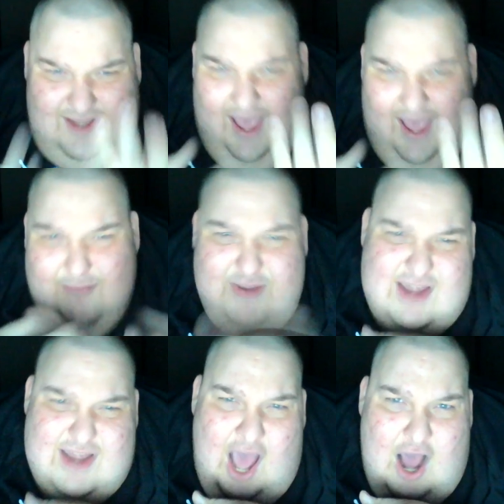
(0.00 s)
Ah,
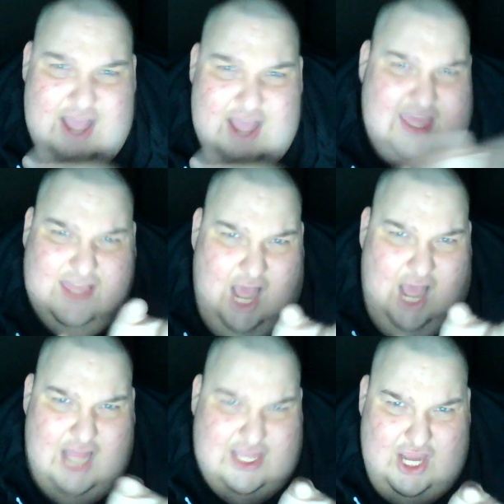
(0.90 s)
but no, it's
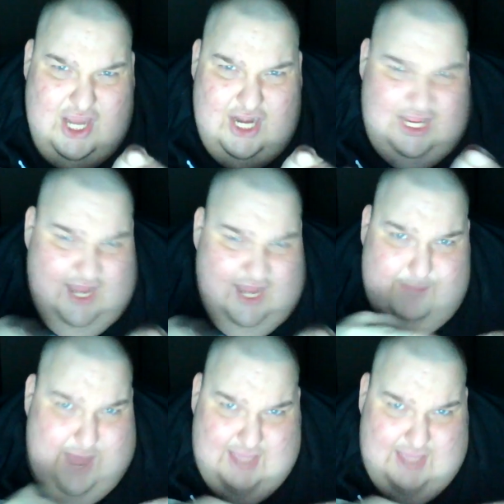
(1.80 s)
Call of Duty. You got to
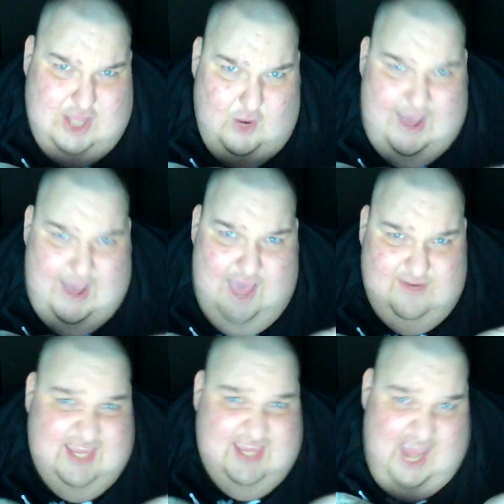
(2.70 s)
buy new one
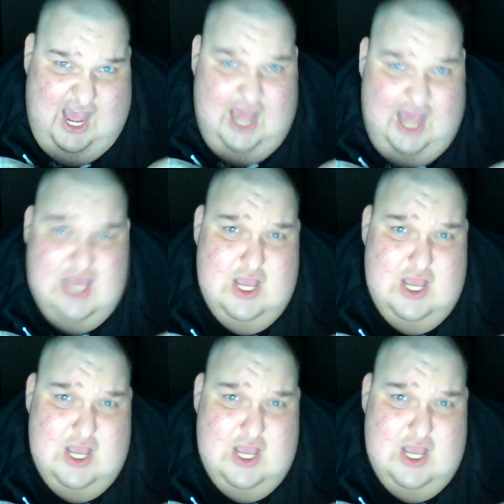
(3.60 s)
every year.